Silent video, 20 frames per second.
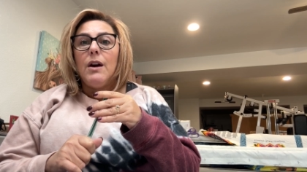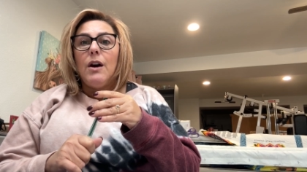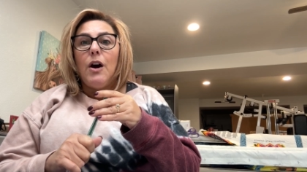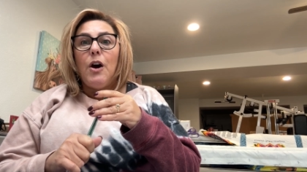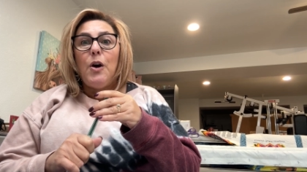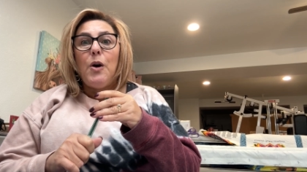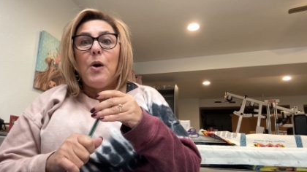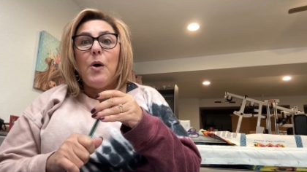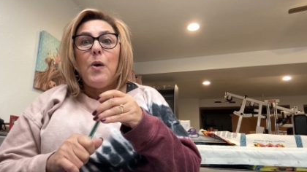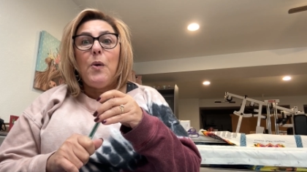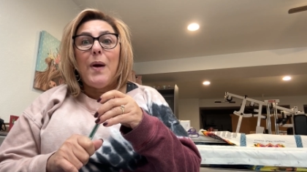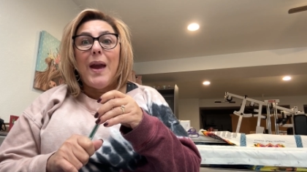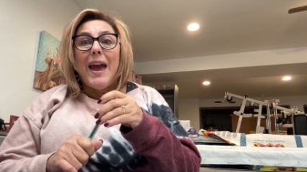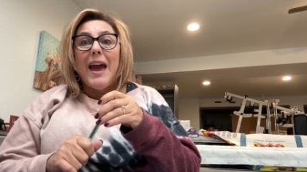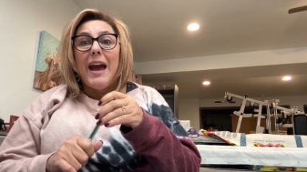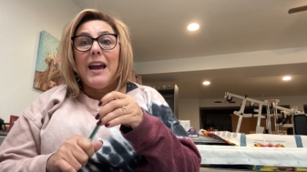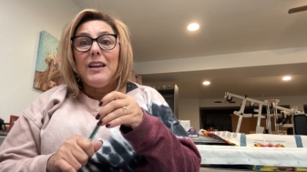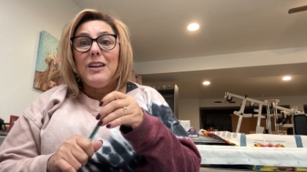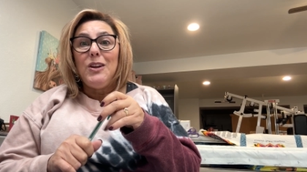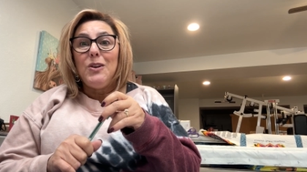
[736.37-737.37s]
Oh,
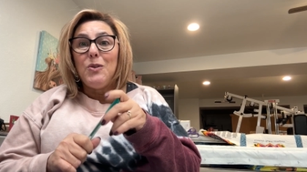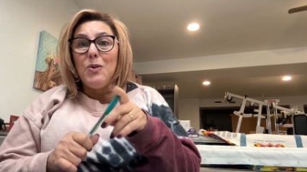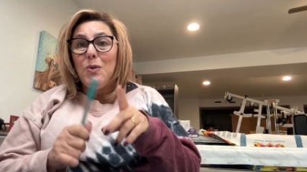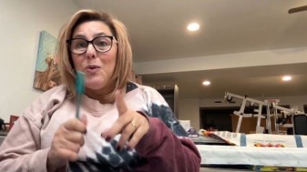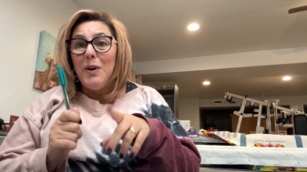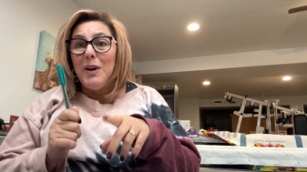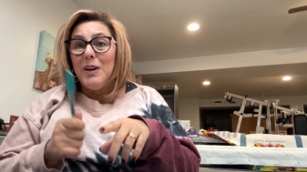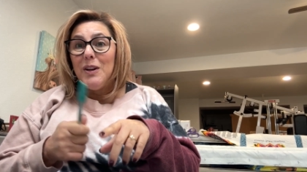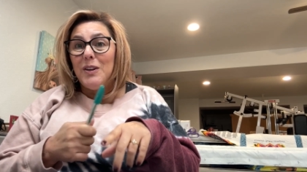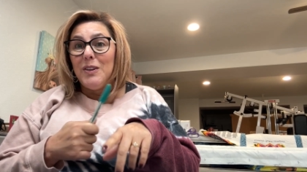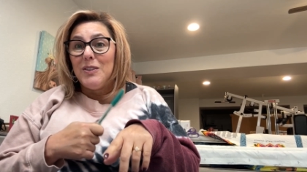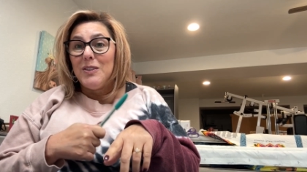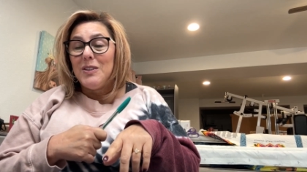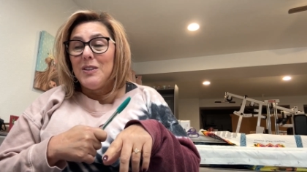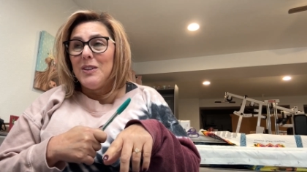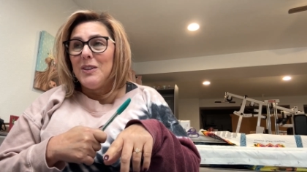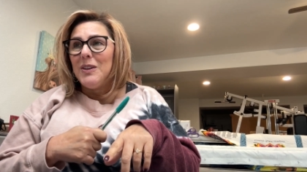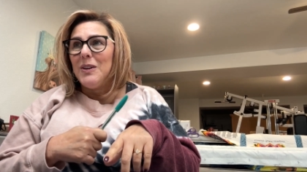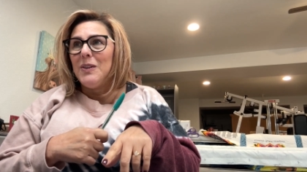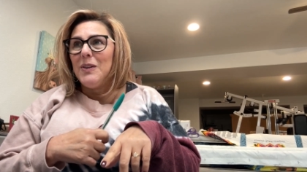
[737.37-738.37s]
AccuQuilt.